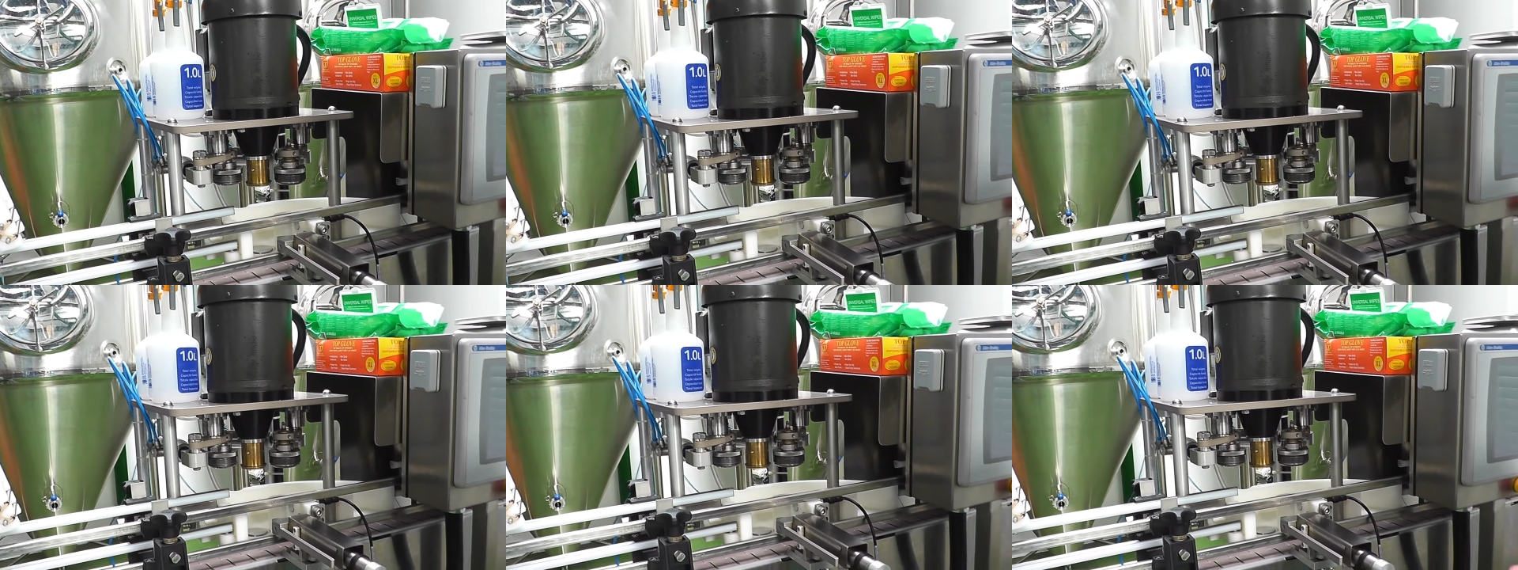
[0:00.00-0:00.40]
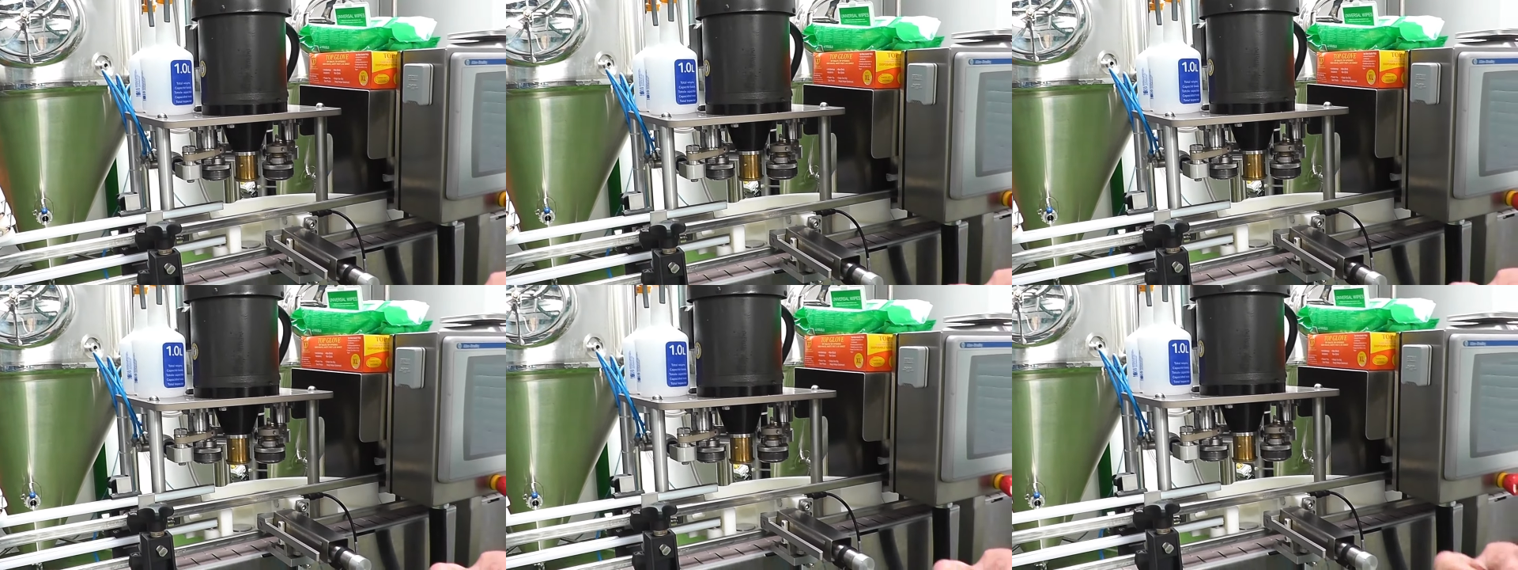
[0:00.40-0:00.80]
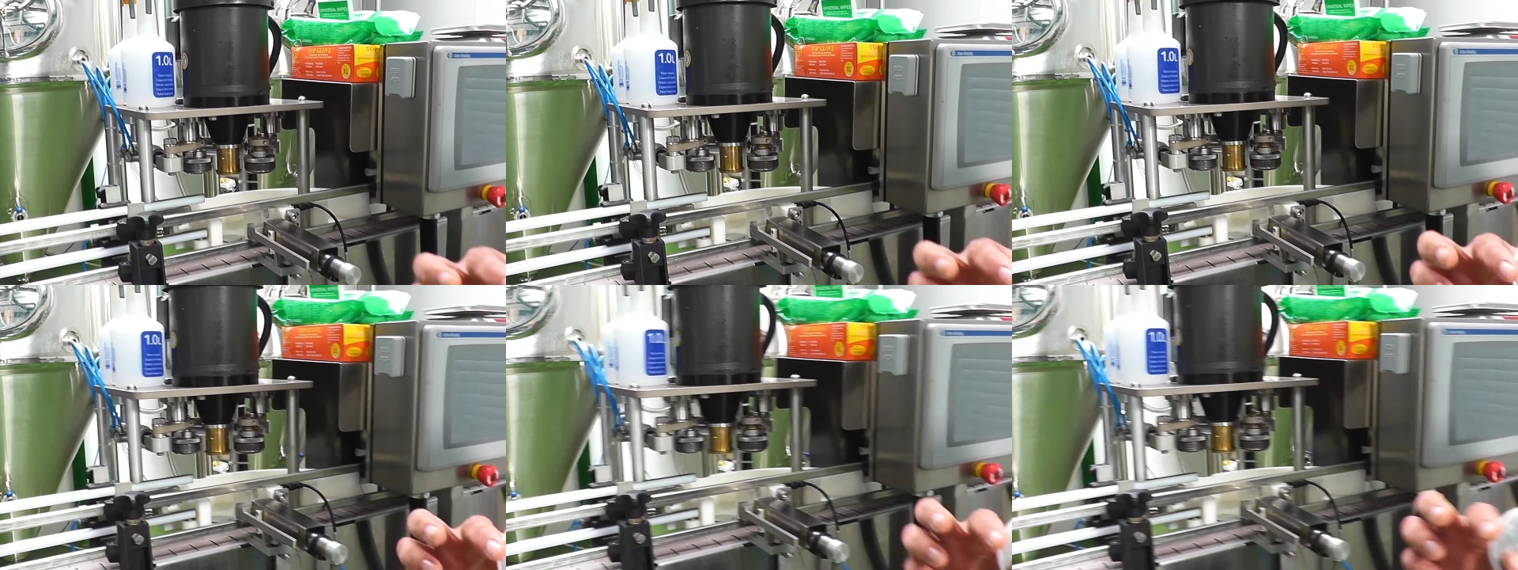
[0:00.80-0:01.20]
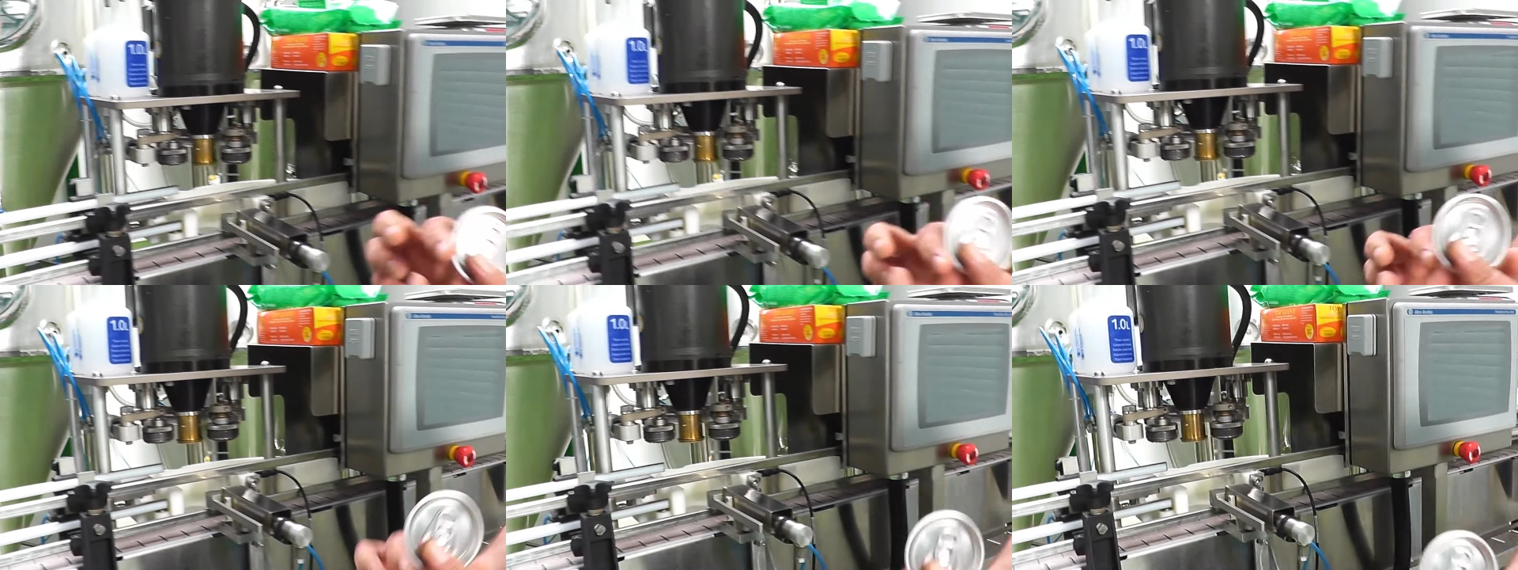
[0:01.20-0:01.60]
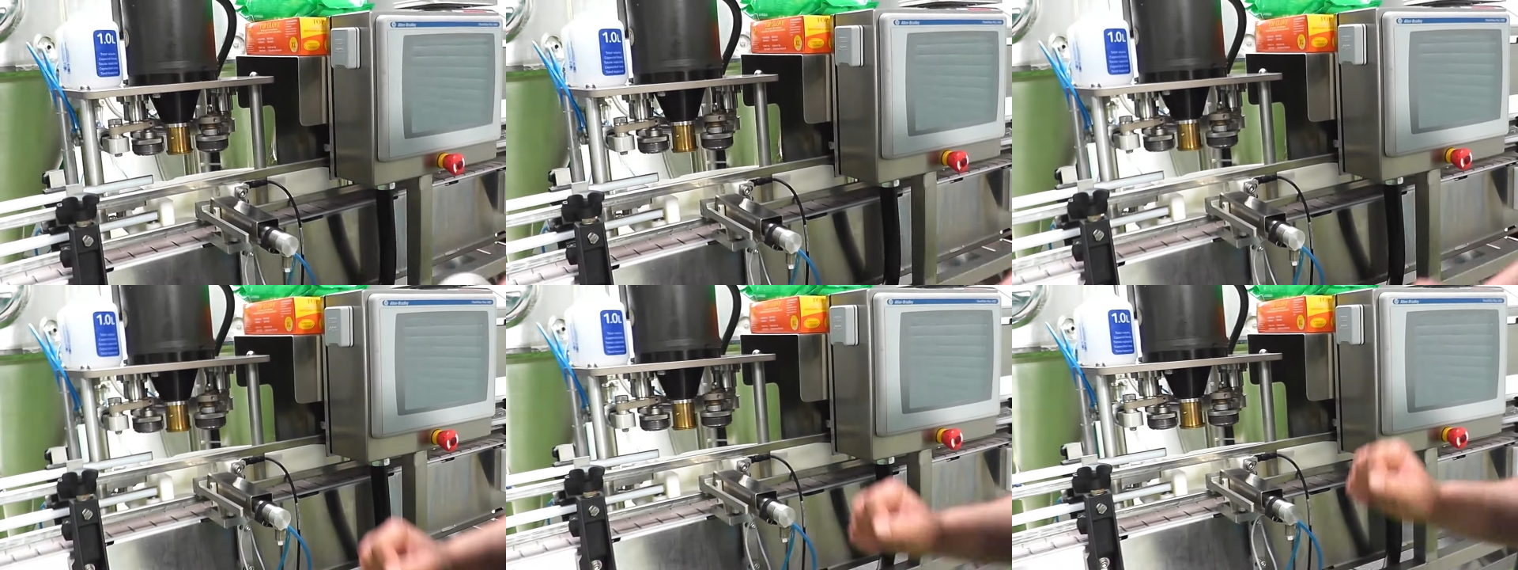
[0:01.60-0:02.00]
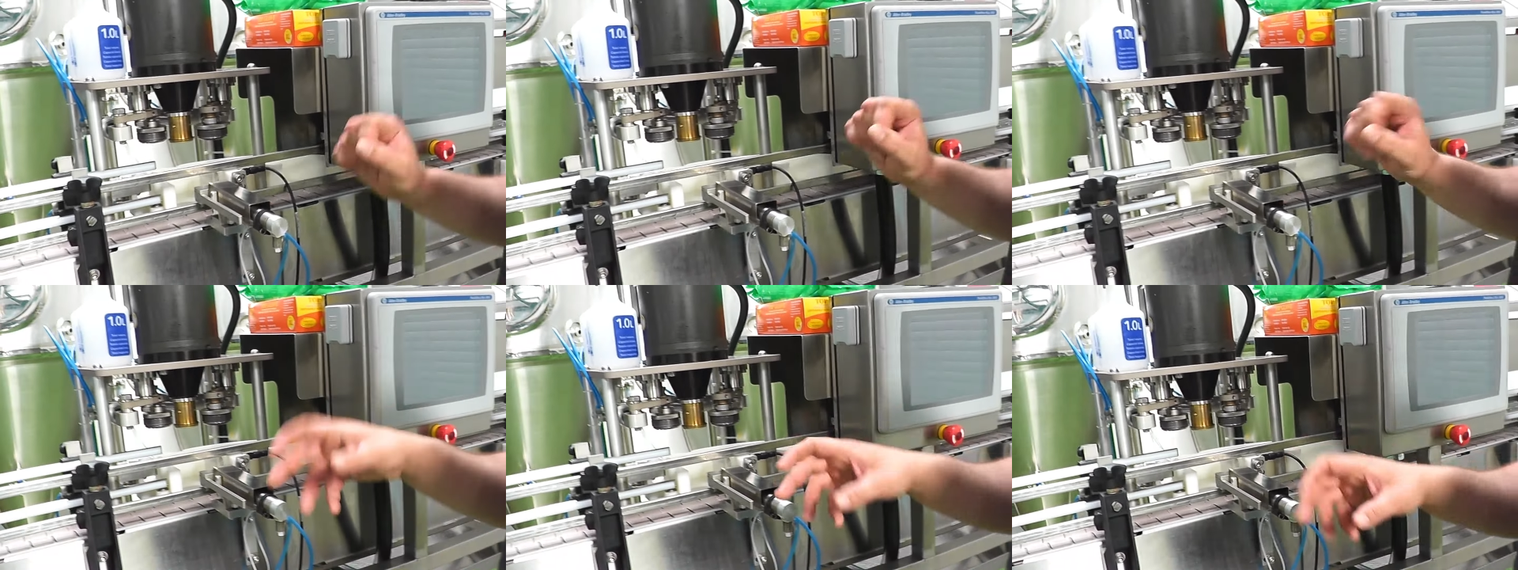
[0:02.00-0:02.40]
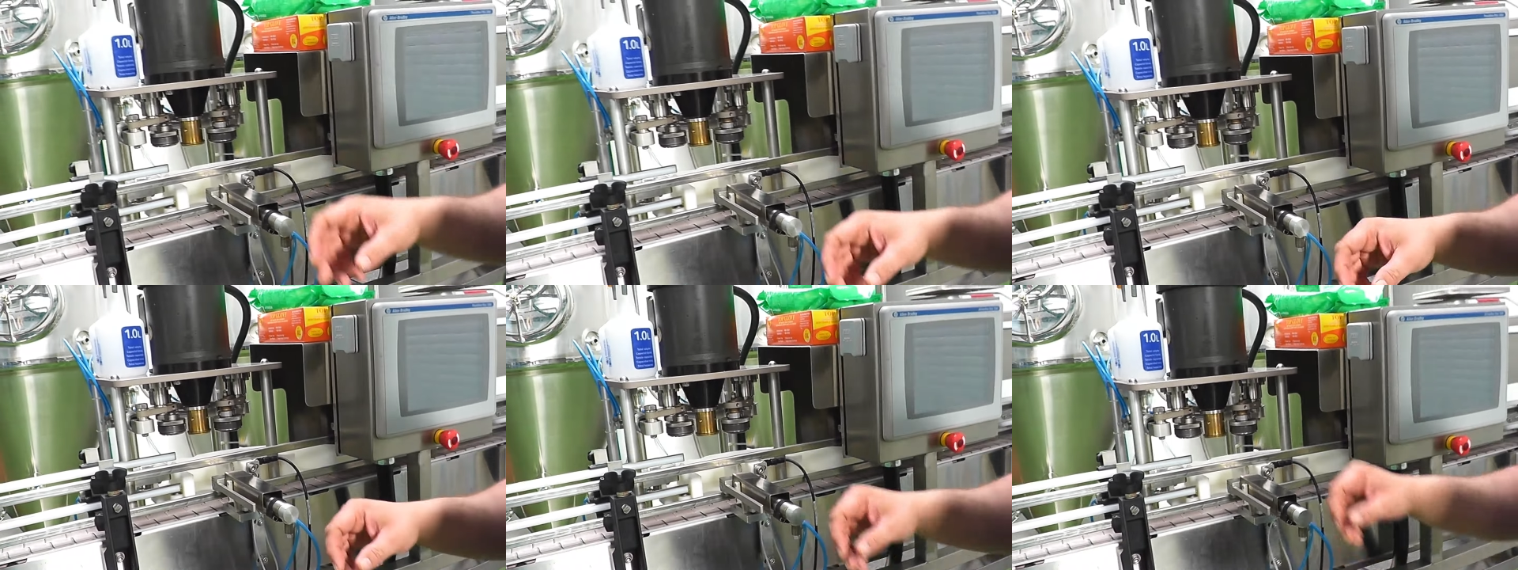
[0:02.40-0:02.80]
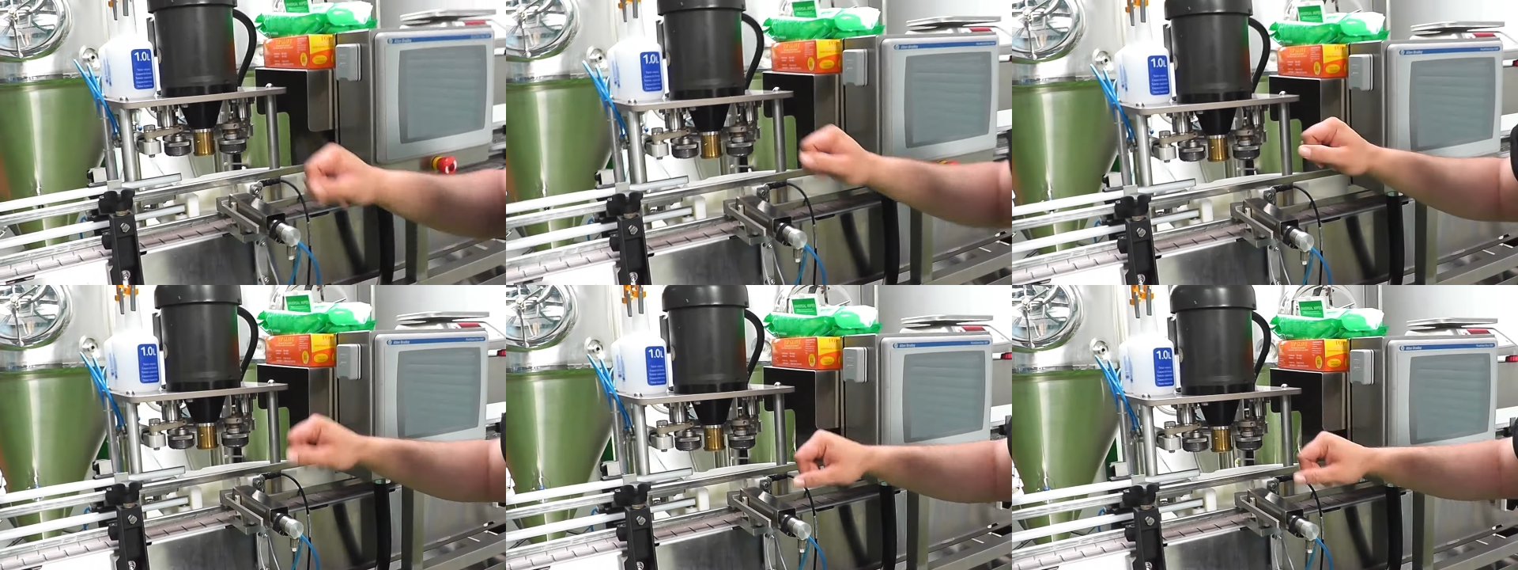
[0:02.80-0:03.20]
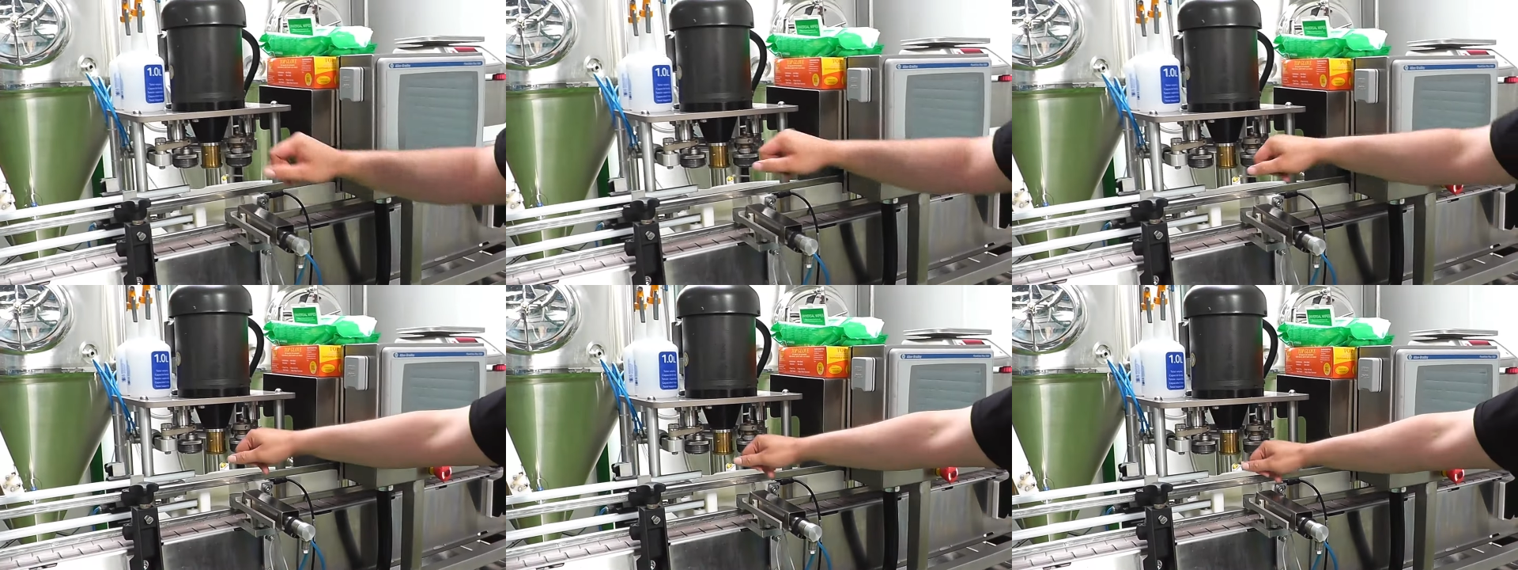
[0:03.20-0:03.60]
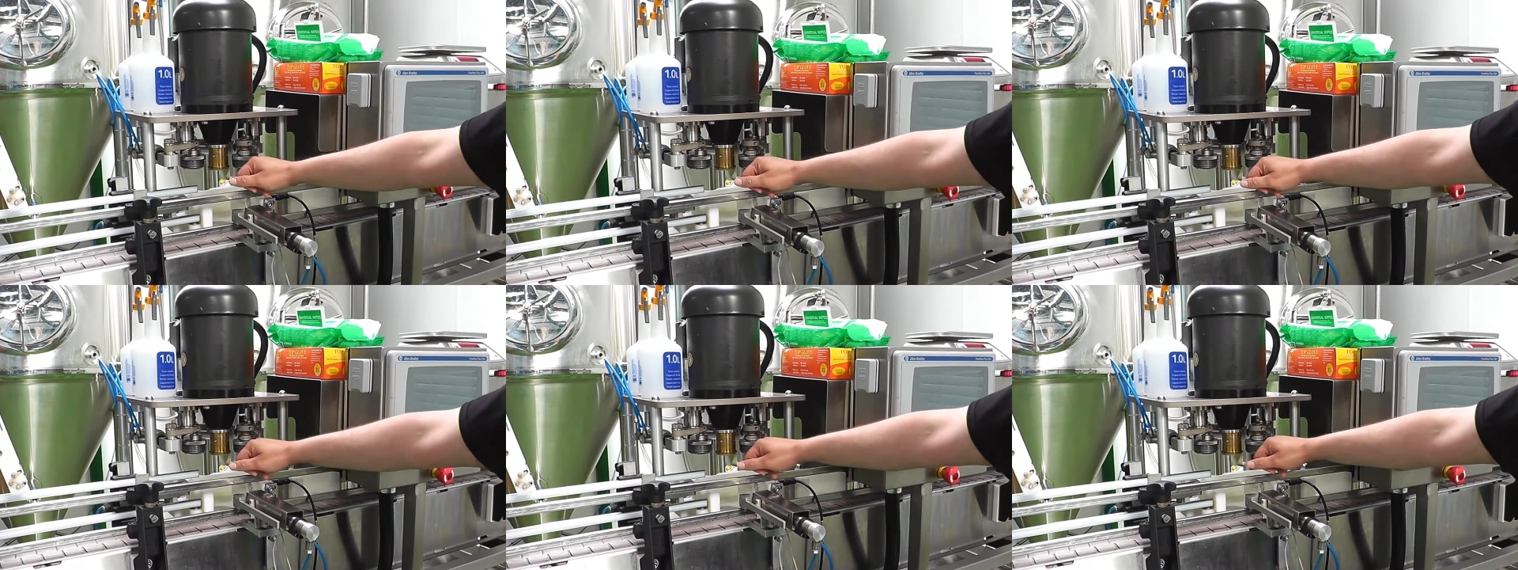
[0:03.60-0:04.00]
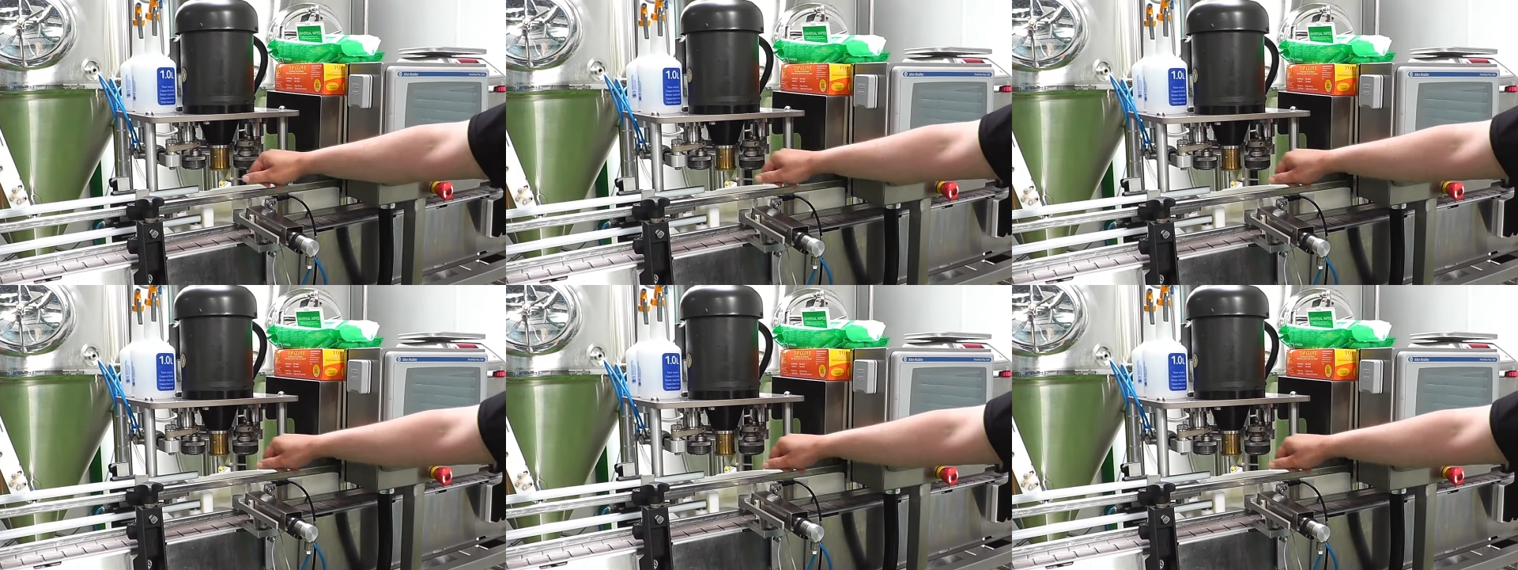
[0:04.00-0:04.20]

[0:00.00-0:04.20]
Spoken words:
[unreadable: no face in view]